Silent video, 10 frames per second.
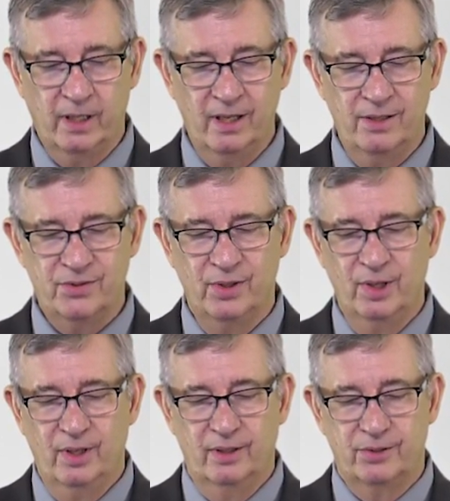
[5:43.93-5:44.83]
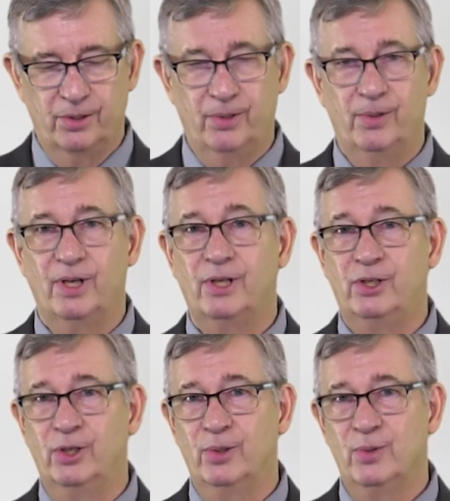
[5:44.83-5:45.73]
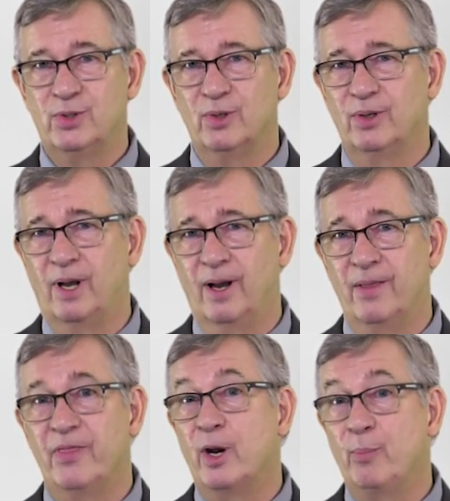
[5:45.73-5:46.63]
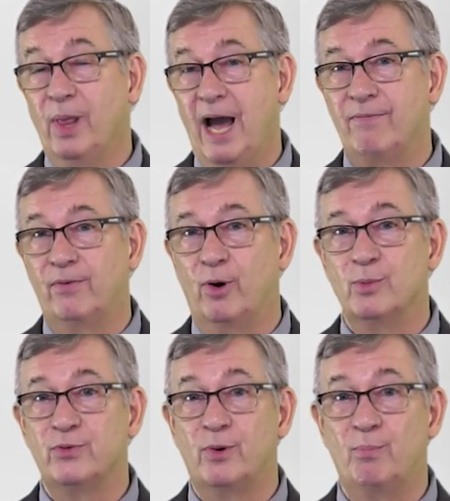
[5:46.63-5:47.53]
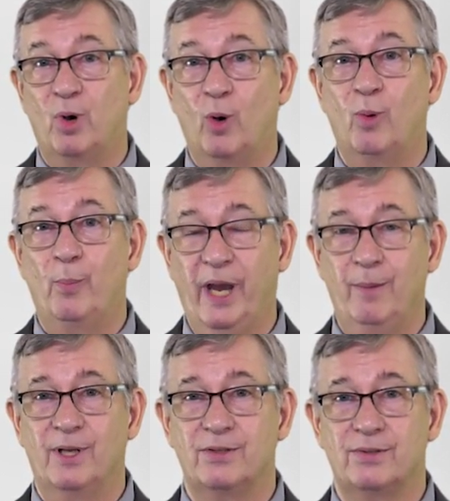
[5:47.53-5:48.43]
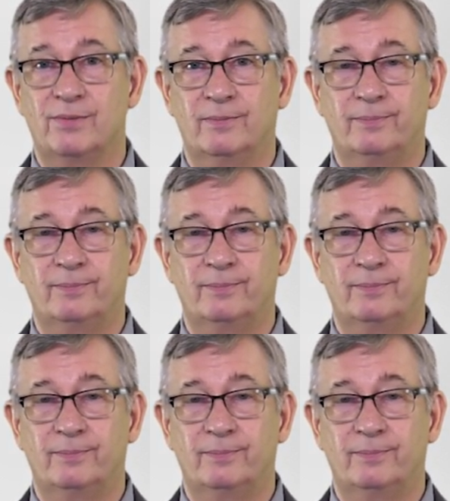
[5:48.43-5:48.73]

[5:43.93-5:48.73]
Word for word: is to use uh, their platforms for mobile payments.